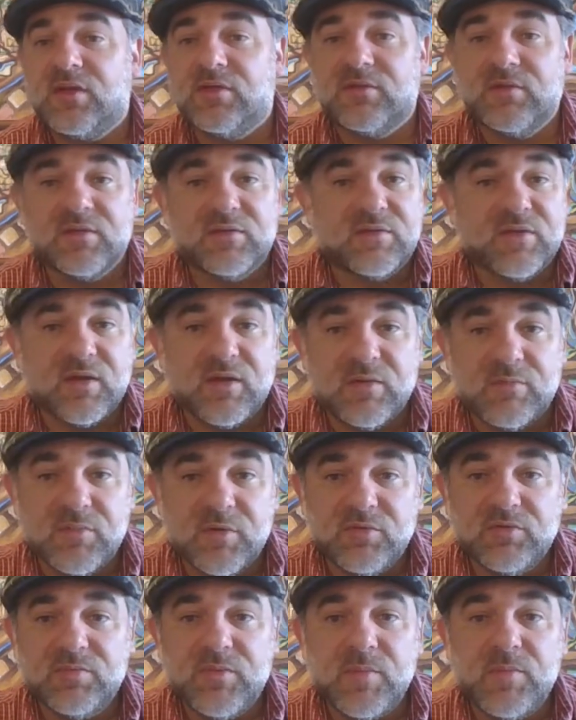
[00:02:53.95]
It's like
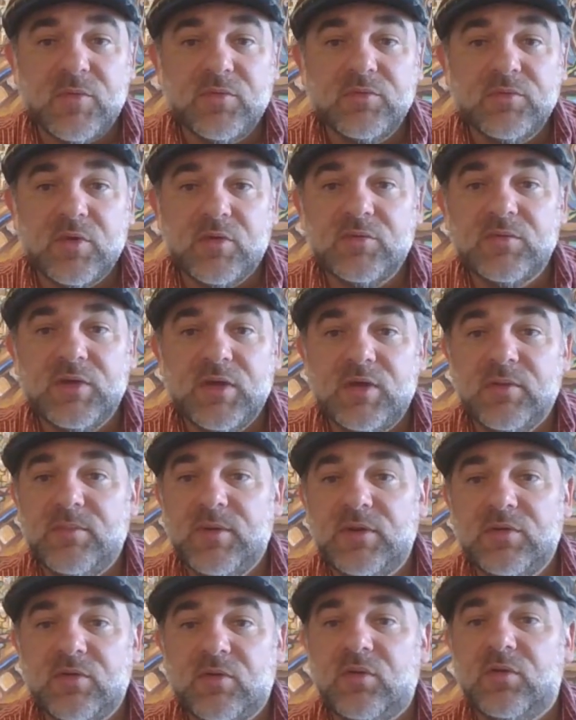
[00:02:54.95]
most people don't need to
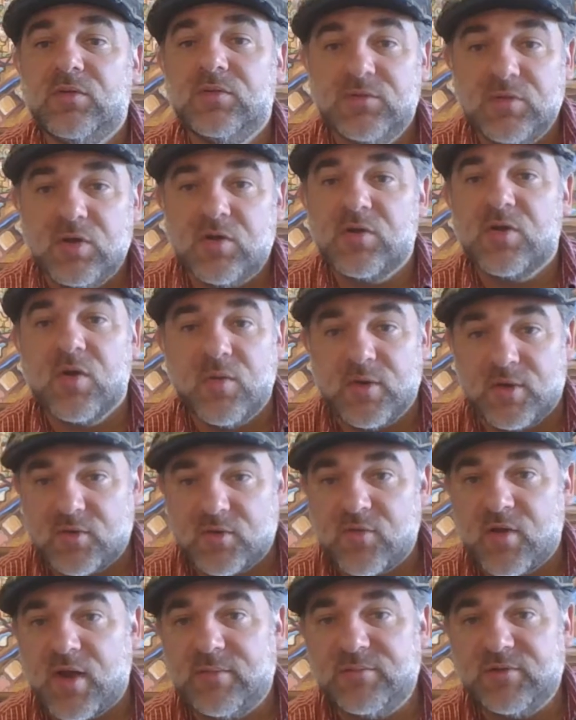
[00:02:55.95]
be told don't go into
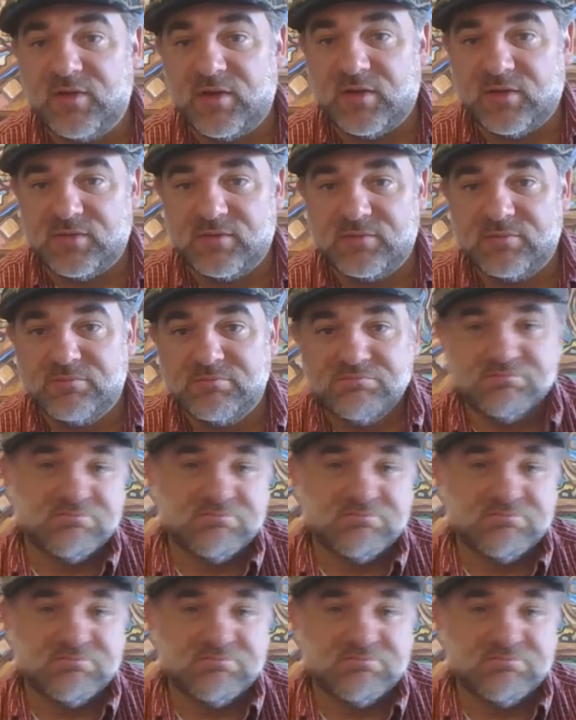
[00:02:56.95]
crime scenes.